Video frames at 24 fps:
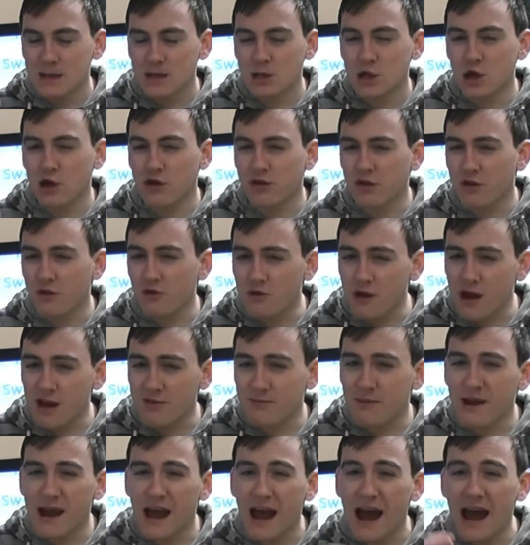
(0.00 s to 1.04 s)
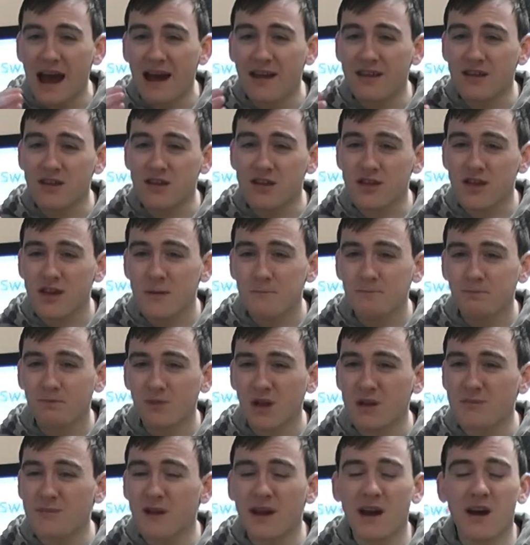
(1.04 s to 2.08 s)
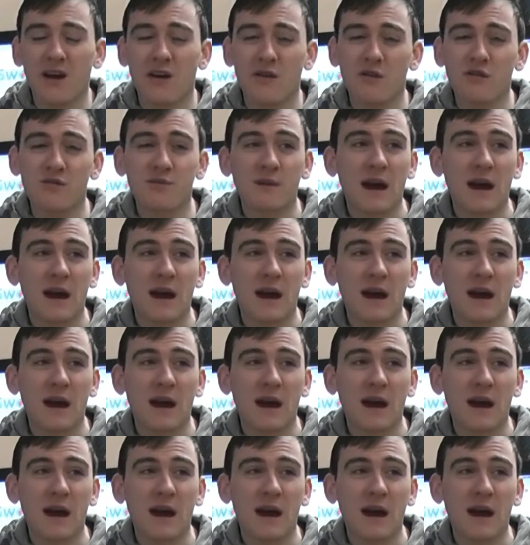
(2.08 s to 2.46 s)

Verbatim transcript: just to rest my hands and my arms.